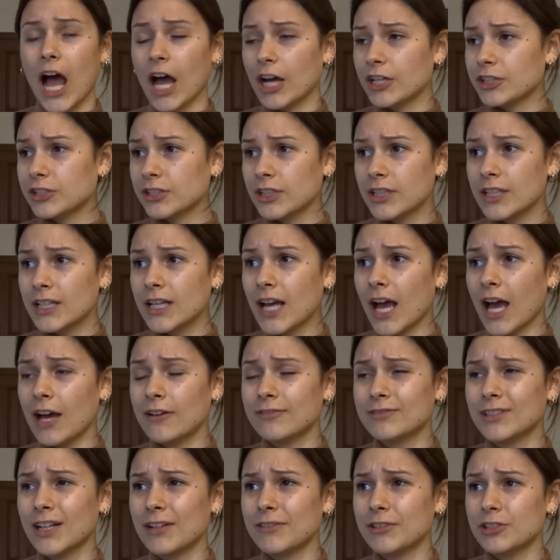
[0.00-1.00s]
Actually,
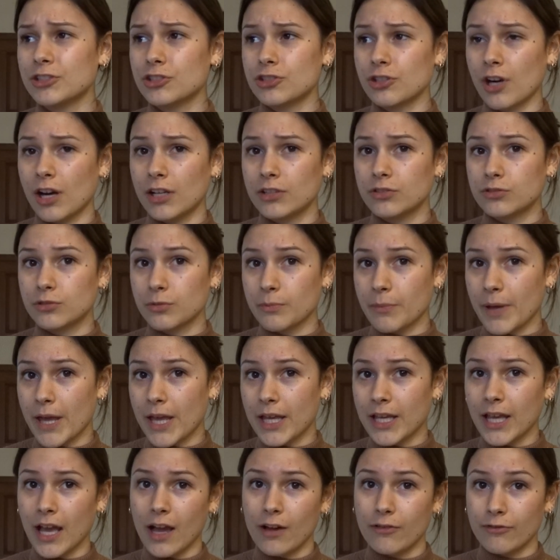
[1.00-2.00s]
I've never tried to
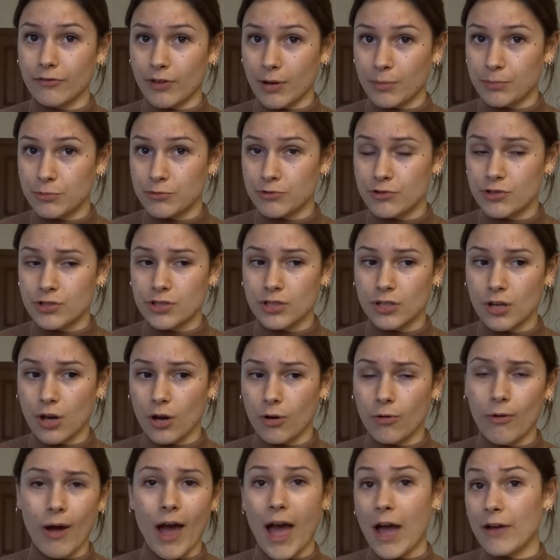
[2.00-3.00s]
make a
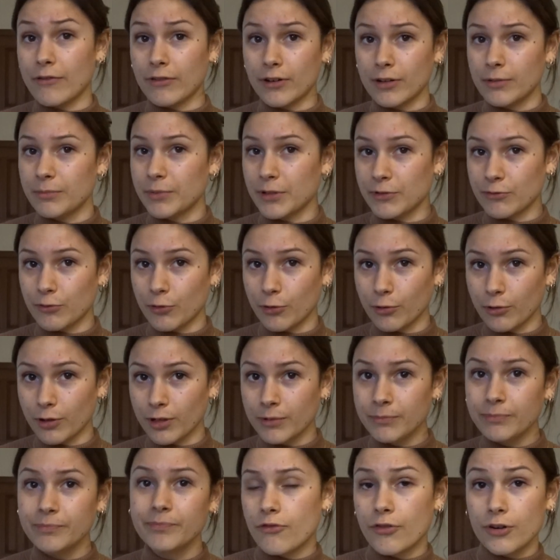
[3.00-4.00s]
Frappuccino ever
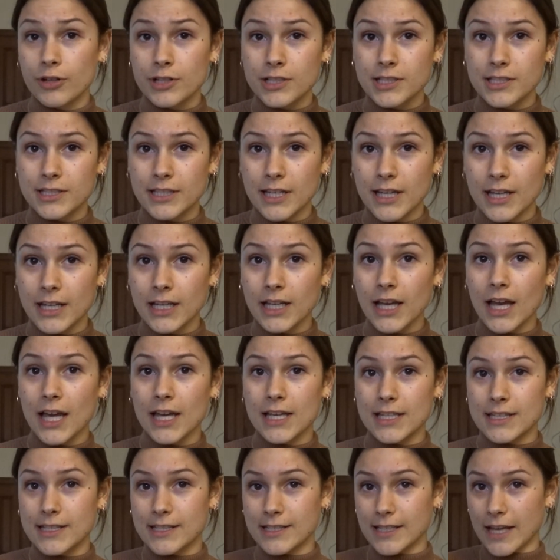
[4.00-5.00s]
before. First thing,
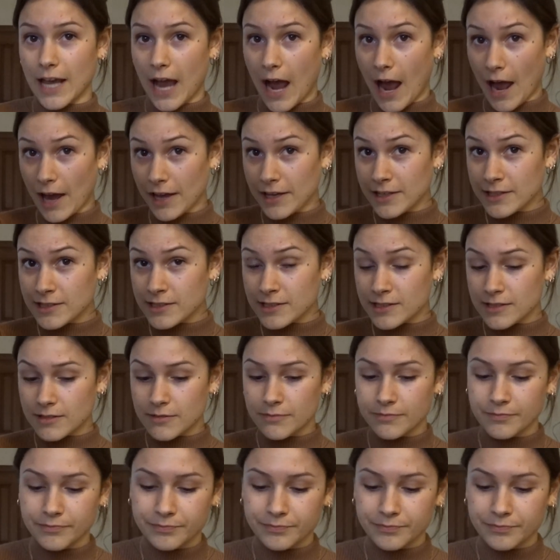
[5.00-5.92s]
it's the ice.